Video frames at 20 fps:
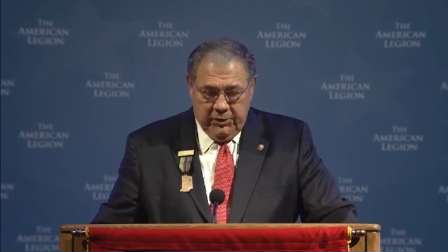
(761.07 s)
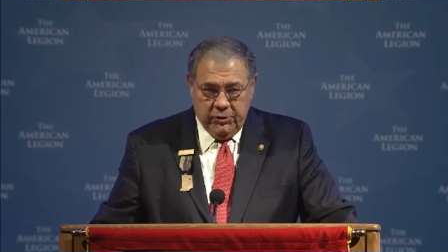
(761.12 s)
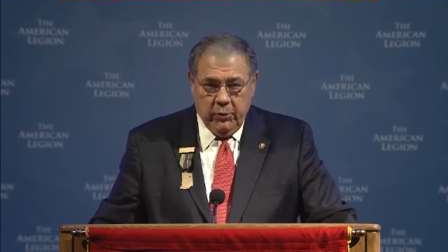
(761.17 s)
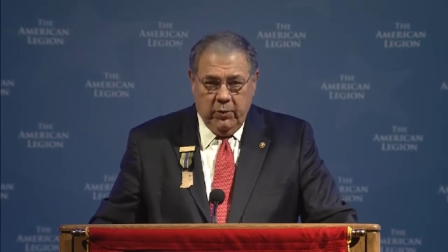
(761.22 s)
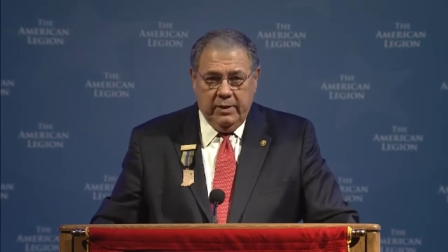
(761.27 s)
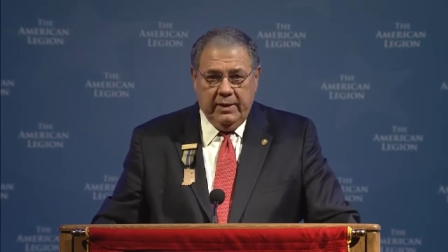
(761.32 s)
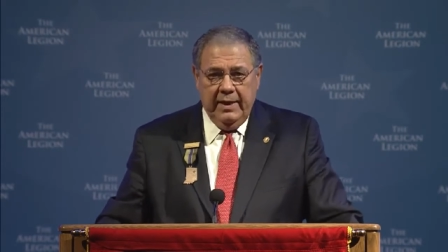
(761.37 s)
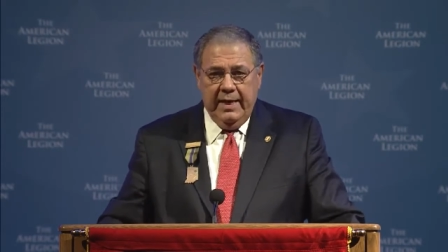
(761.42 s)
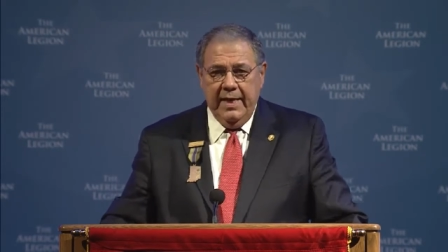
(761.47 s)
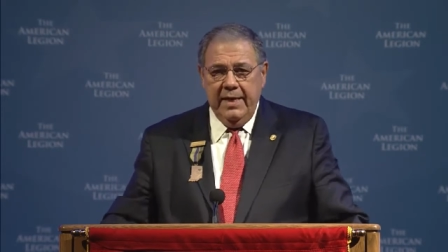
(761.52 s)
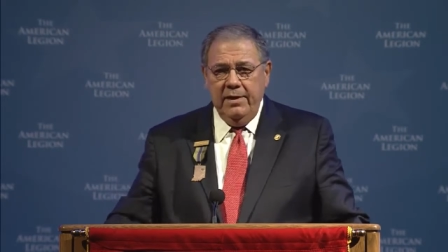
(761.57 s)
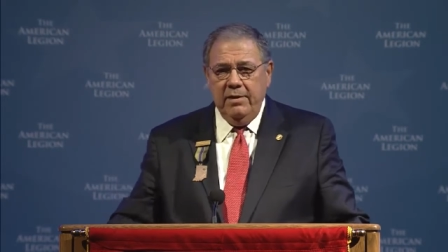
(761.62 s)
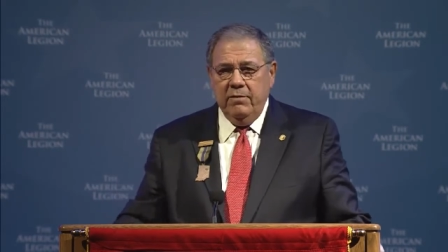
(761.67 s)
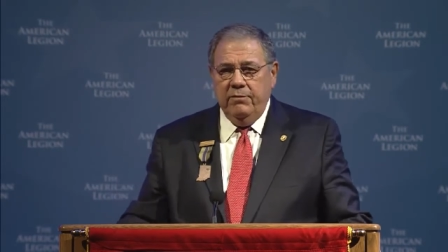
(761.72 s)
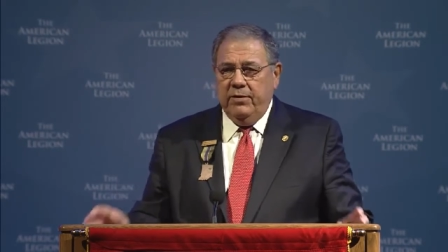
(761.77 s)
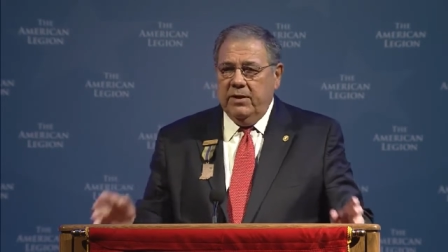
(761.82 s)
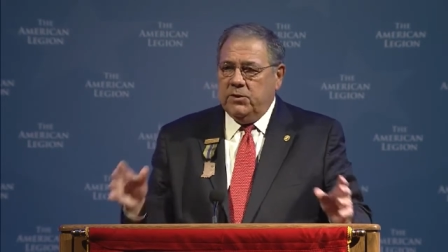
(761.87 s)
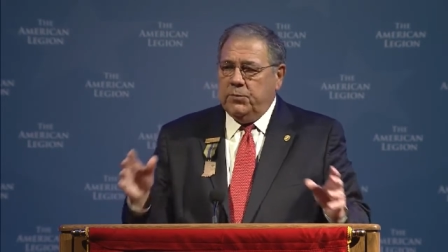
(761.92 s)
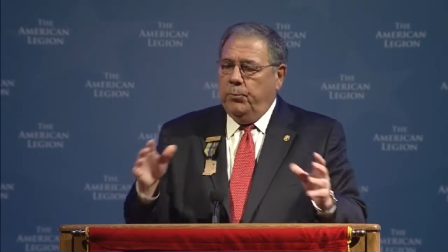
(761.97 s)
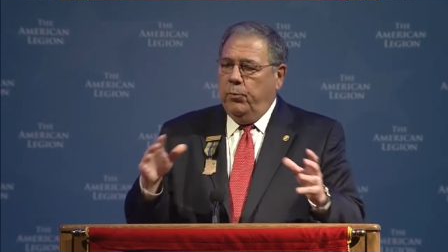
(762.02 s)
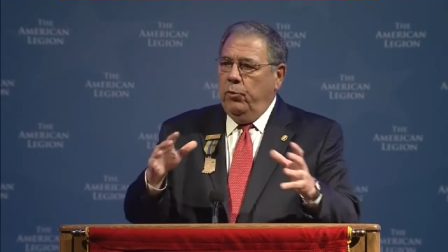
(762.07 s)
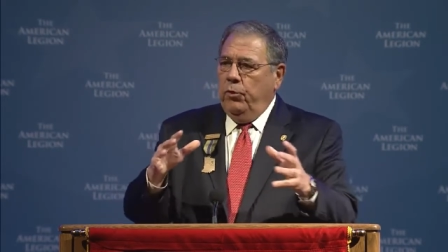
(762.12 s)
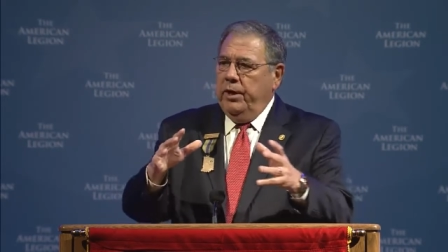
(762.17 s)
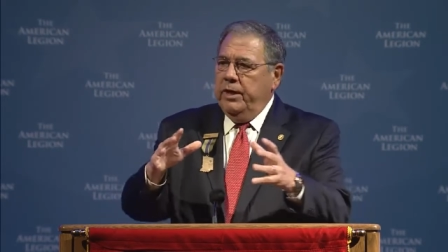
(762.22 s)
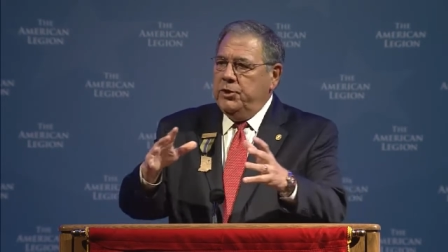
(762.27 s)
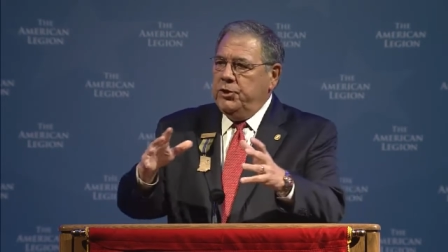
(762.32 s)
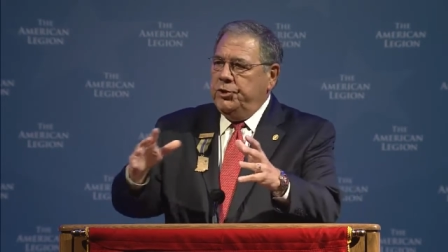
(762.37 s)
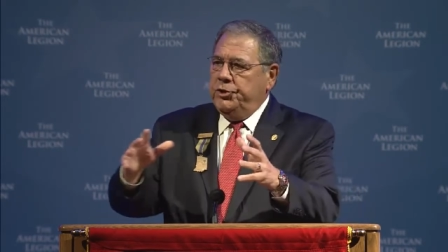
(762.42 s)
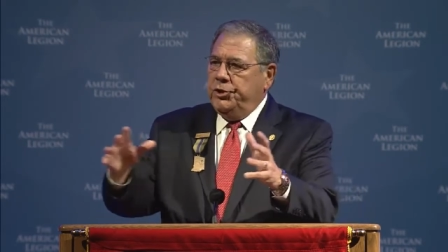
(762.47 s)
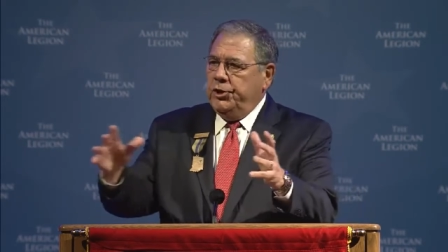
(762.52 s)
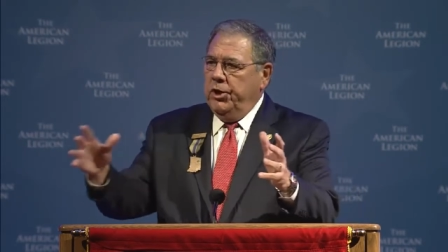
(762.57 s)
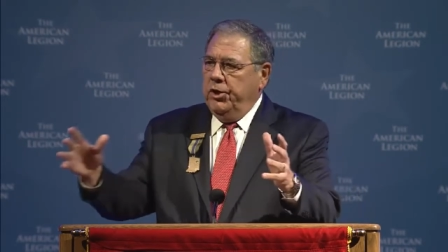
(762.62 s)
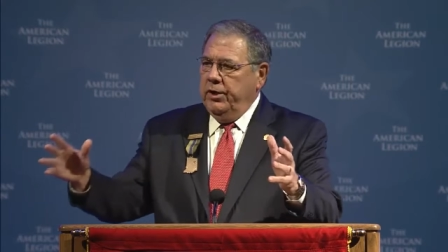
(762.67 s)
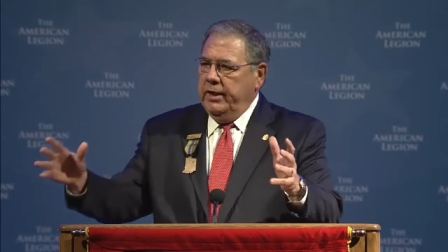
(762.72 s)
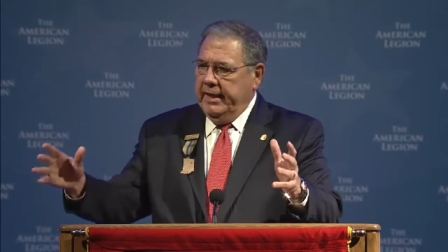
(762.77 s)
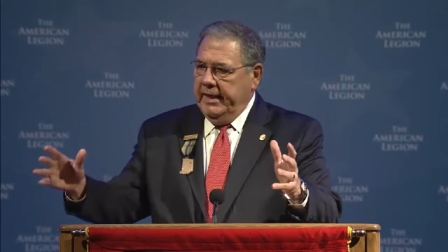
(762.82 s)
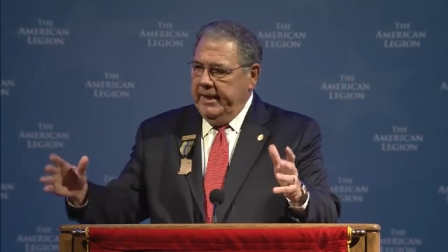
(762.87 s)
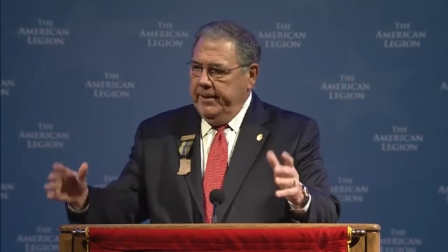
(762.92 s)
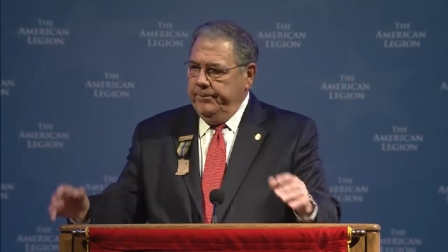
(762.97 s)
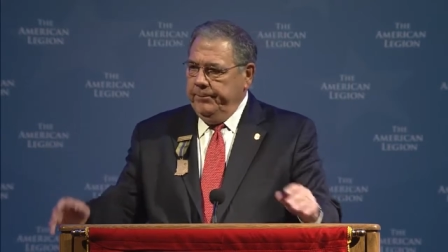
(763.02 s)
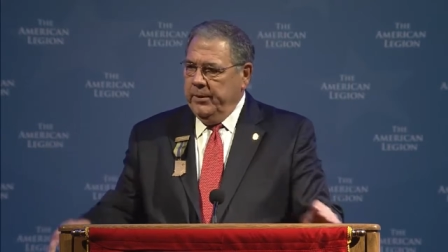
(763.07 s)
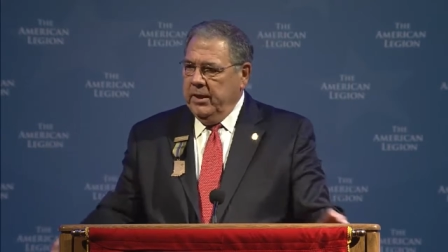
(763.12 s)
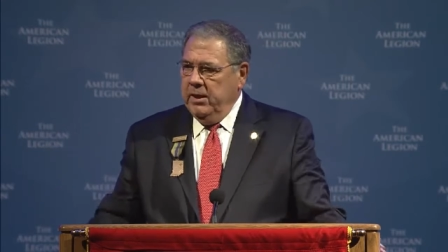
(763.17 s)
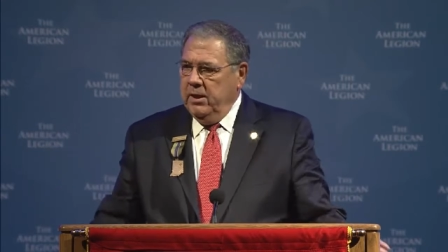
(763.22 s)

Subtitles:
So at the end of this boy's journey,